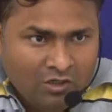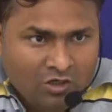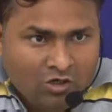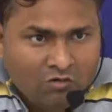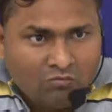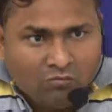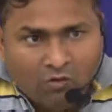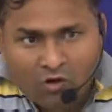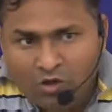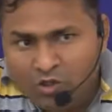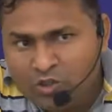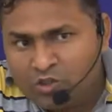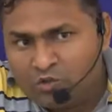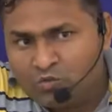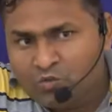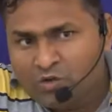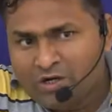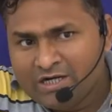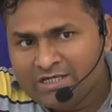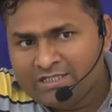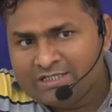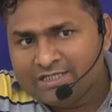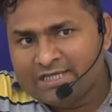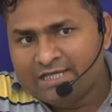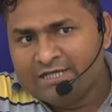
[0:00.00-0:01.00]
Most
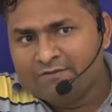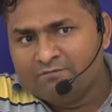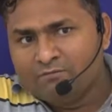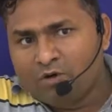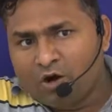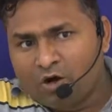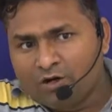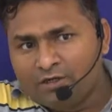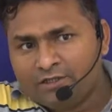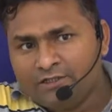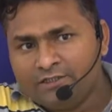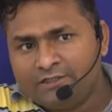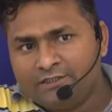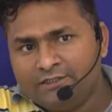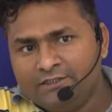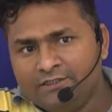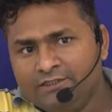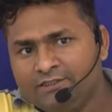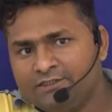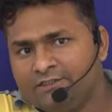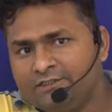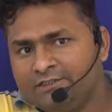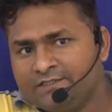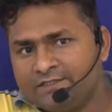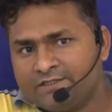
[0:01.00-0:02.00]
words in modern
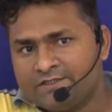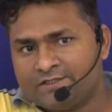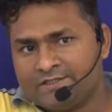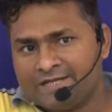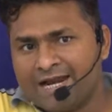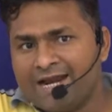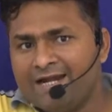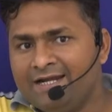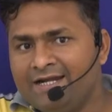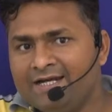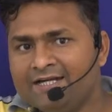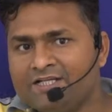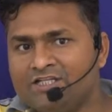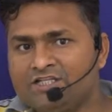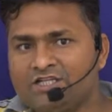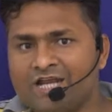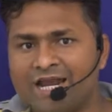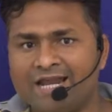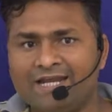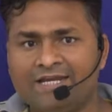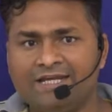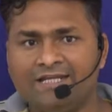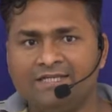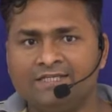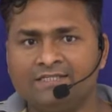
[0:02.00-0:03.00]
standard
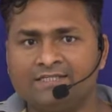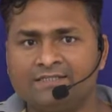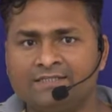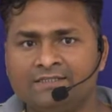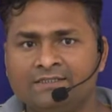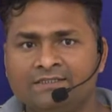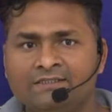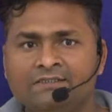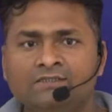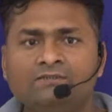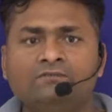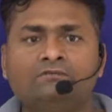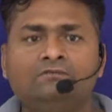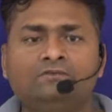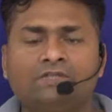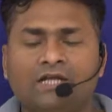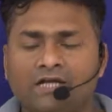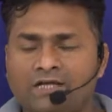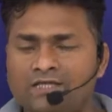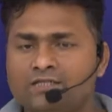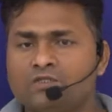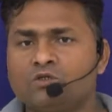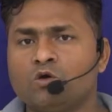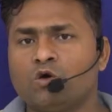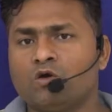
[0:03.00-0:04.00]
Chinese,
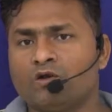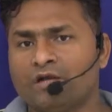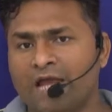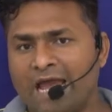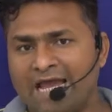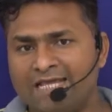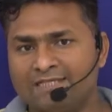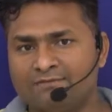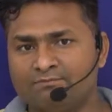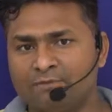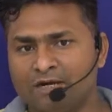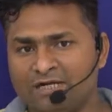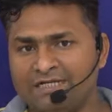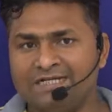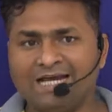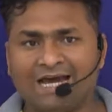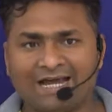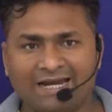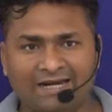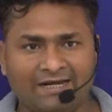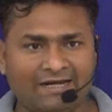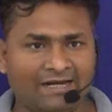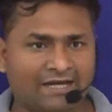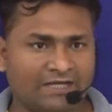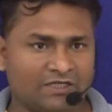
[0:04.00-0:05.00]
that is known as
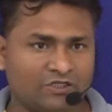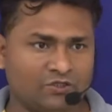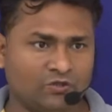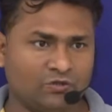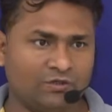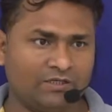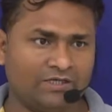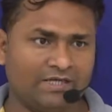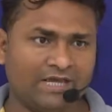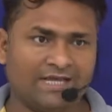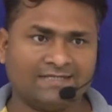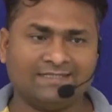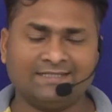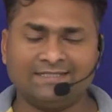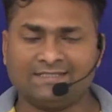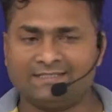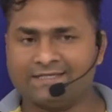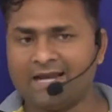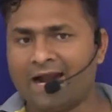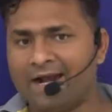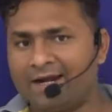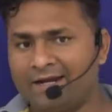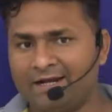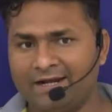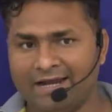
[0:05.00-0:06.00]
Mandarin actually, as a
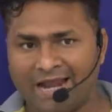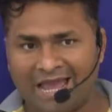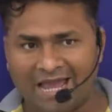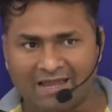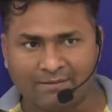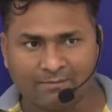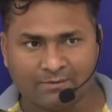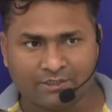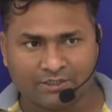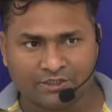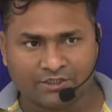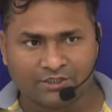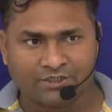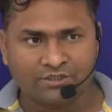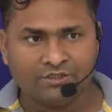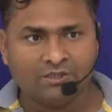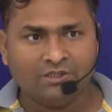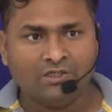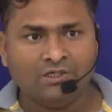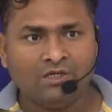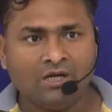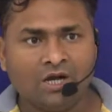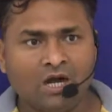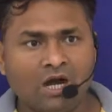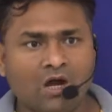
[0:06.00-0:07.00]
standard language,
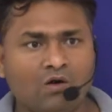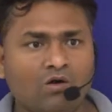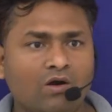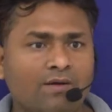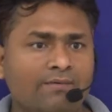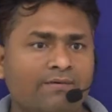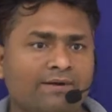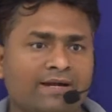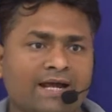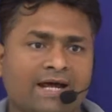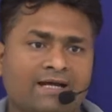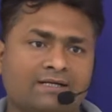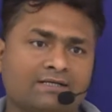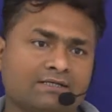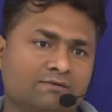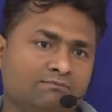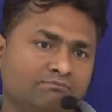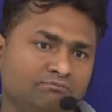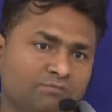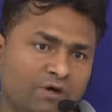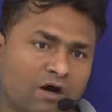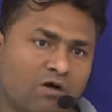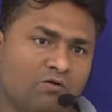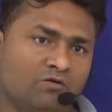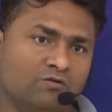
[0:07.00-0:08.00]
however, are
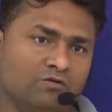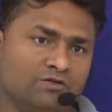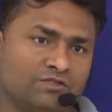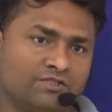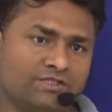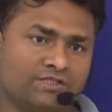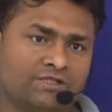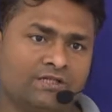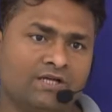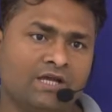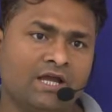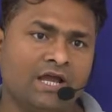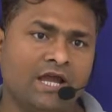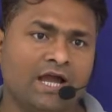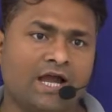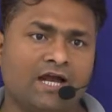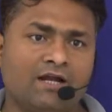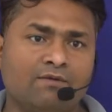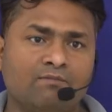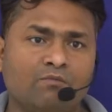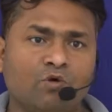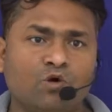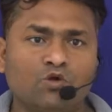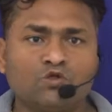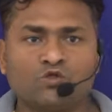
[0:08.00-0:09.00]
compounds
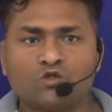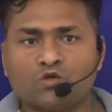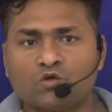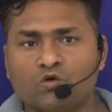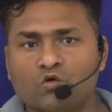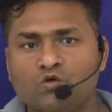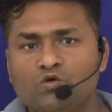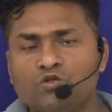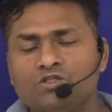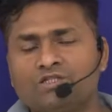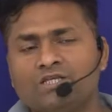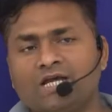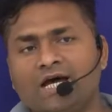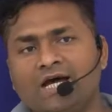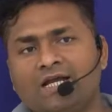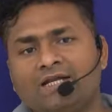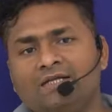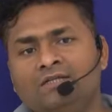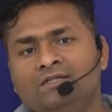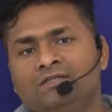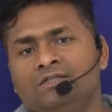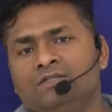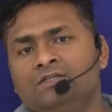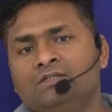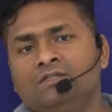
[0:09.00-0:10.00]
and most roots are
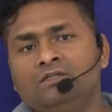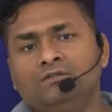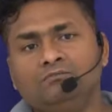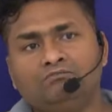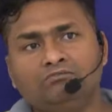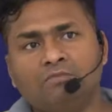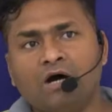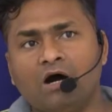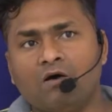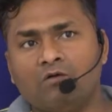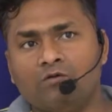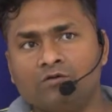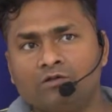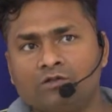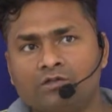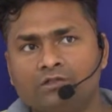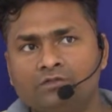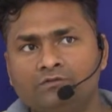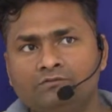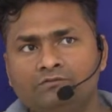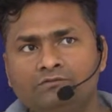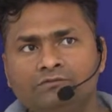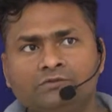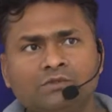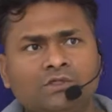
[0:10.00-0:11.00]
bound.
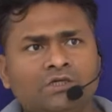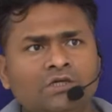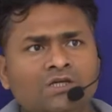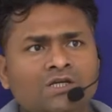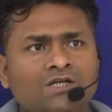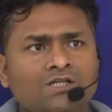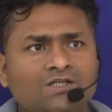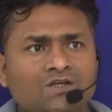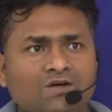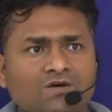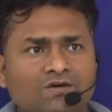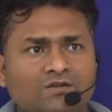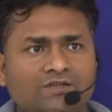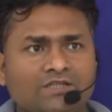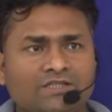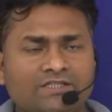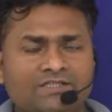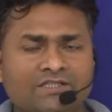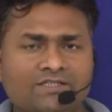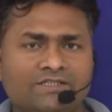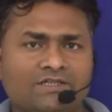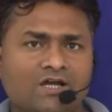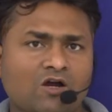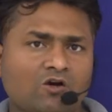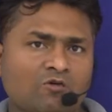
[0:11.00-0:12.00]
So this
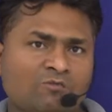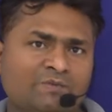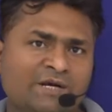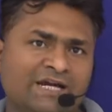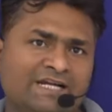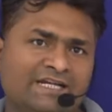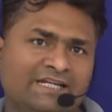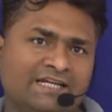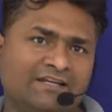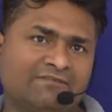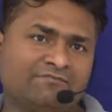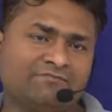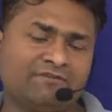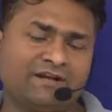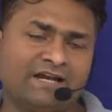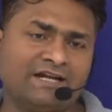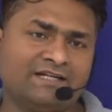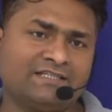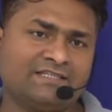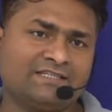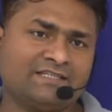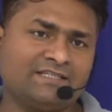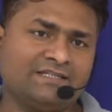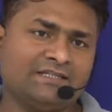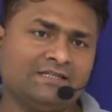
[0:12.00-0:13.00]
is how, my dear
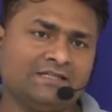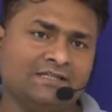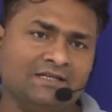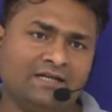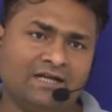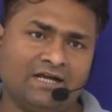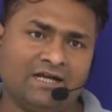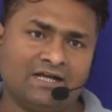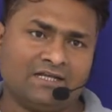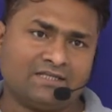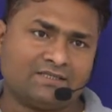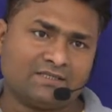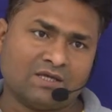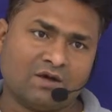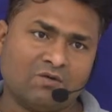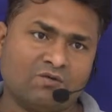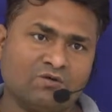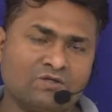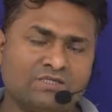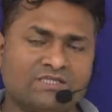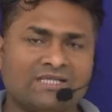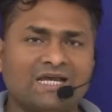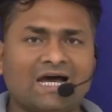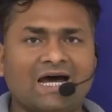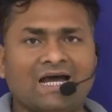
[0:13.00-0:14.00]
friends,
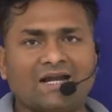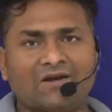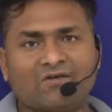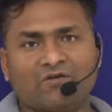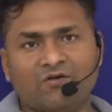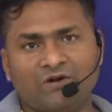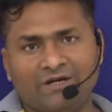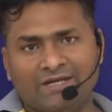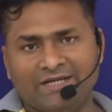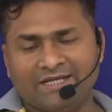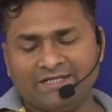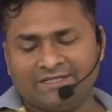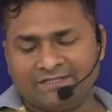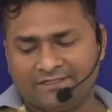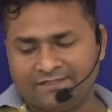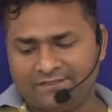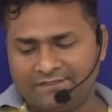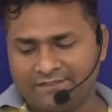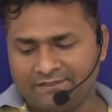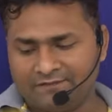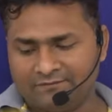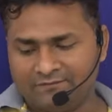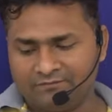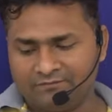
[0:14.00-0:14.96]
sounds are created.